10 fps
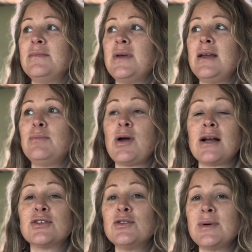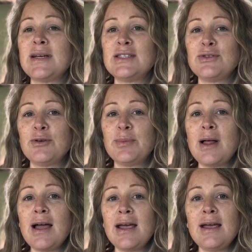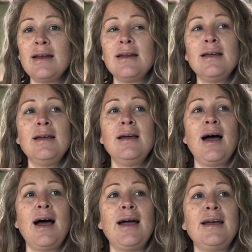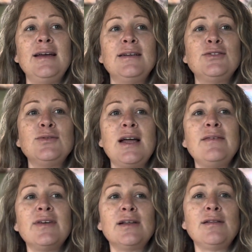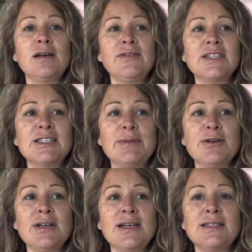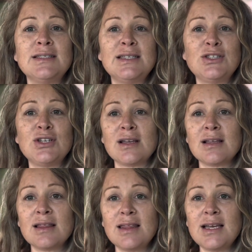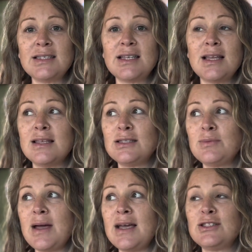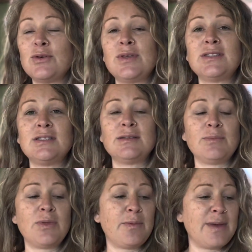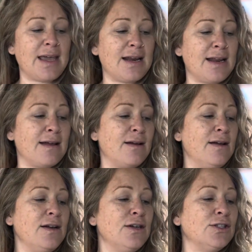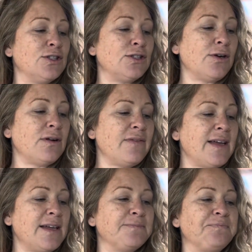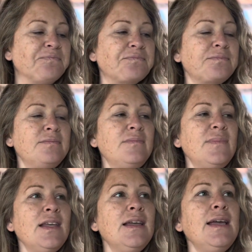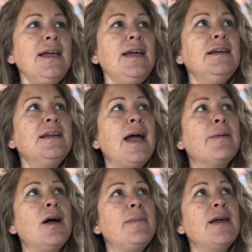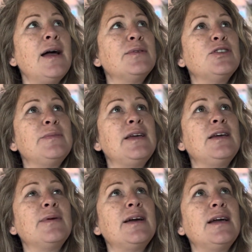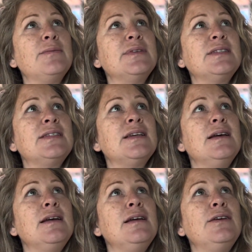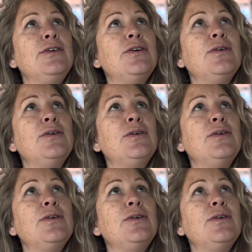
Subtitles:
in practical ways to apply it. I don't have like a lot of experience in teaching this in this way, so this is the beginning start of it. It kept coming up to me where it was, I